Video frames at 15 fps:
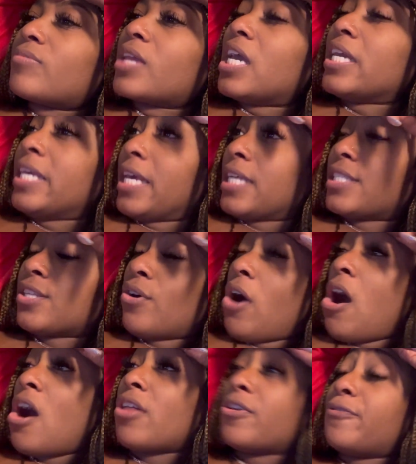yeah, so
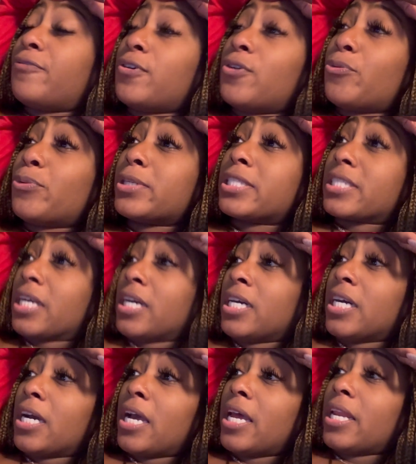all the food was
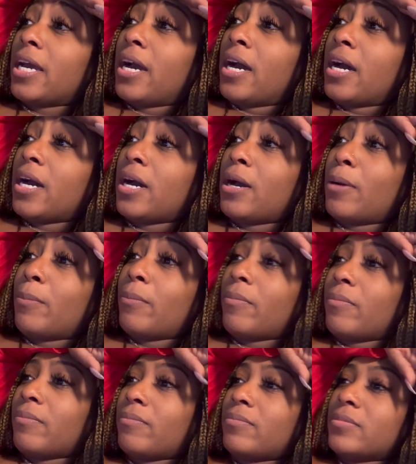good.
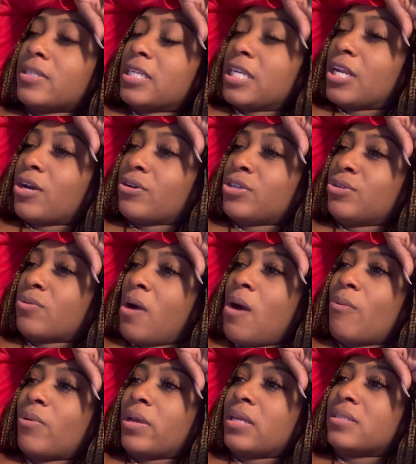You know, you
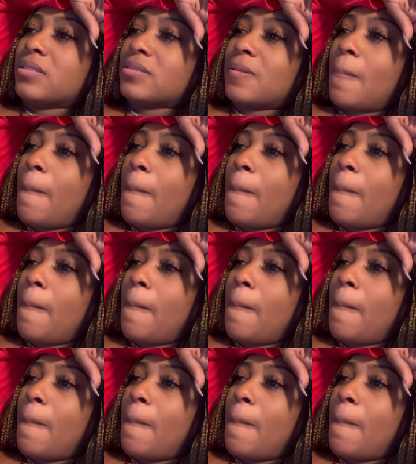always...